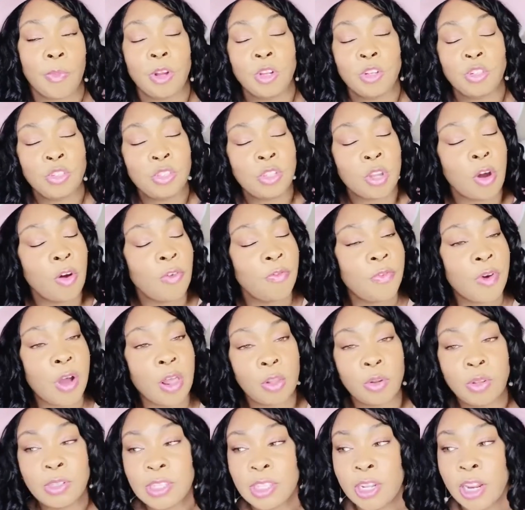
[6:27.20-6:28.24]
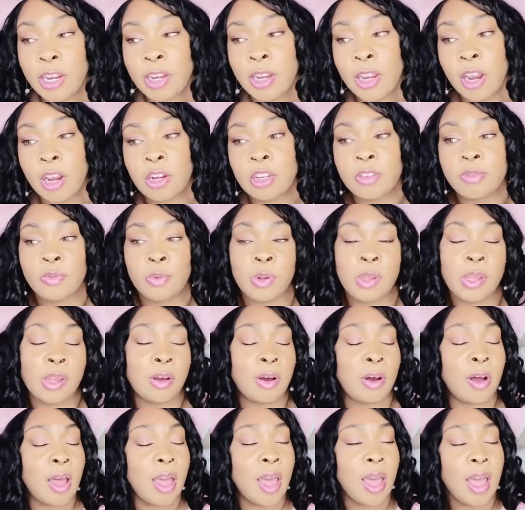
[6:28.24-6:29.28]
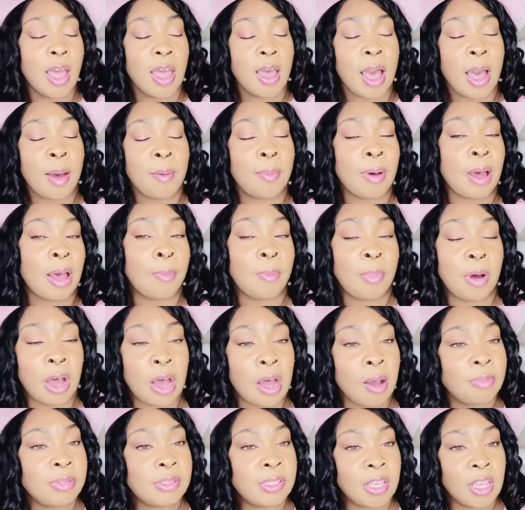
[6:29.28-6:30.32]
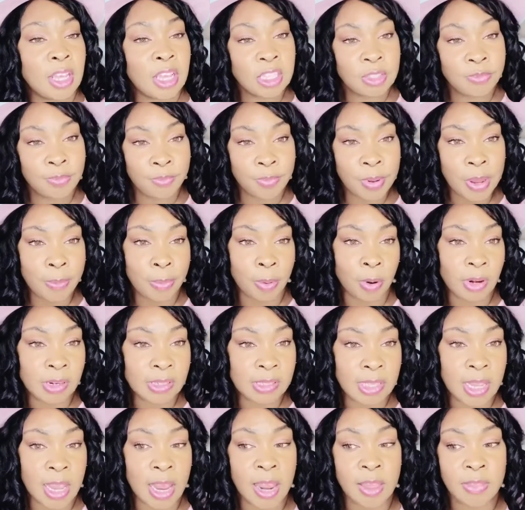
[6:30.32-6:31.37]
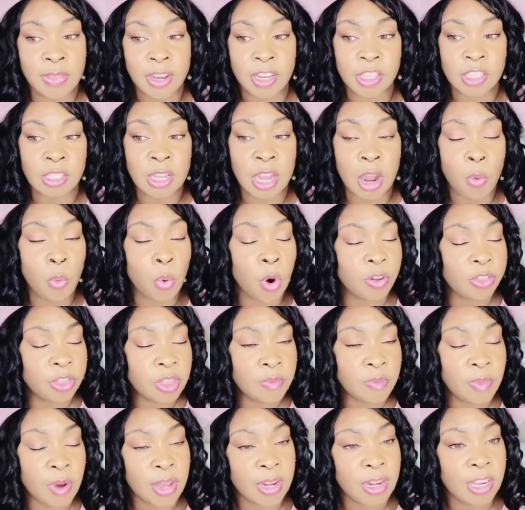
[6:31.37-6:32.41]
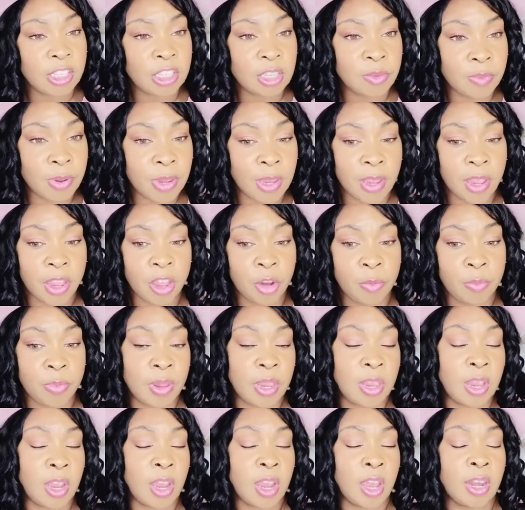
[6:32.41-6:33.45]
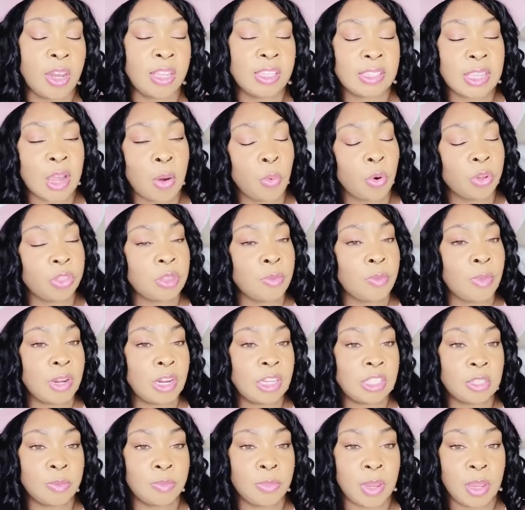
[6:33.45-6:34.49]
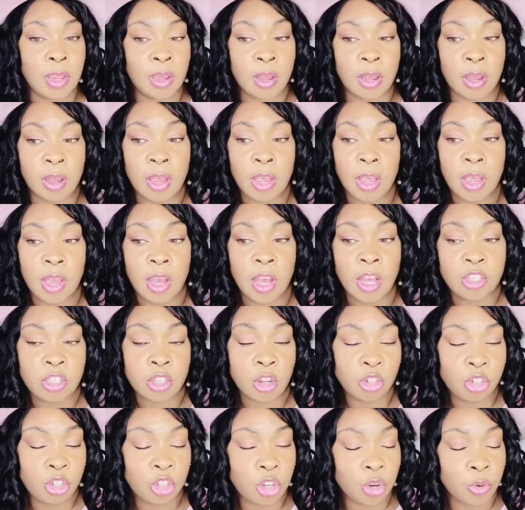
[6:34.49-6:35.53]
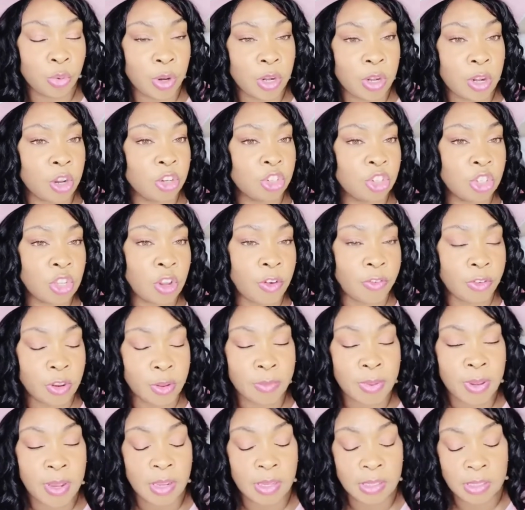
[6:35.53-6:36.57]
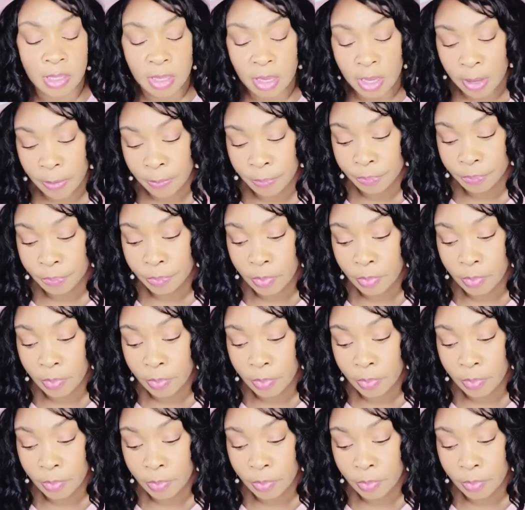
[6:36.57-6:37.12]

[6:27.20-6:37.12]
Don't follow into that narrative. Well, my mom says people are saying that it's not worth the money to be a LPN. It's not worth the money to be a associate degree nurse. Just go for the BSN.